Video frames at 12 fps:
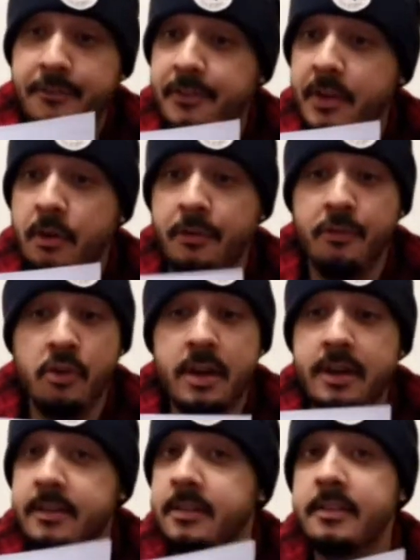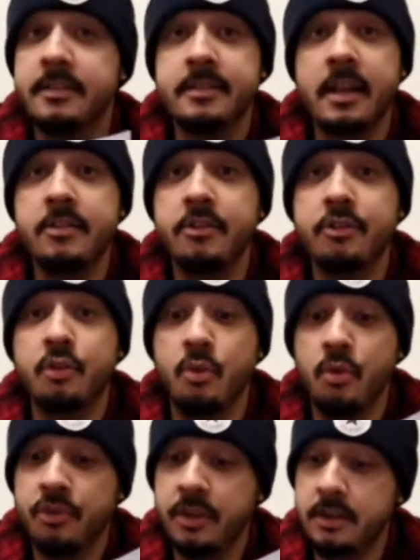Feel free to send your
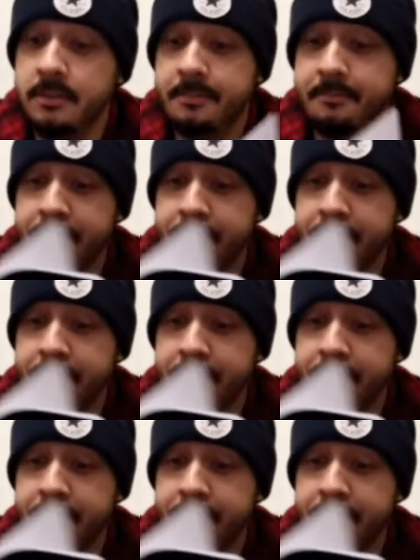scores in.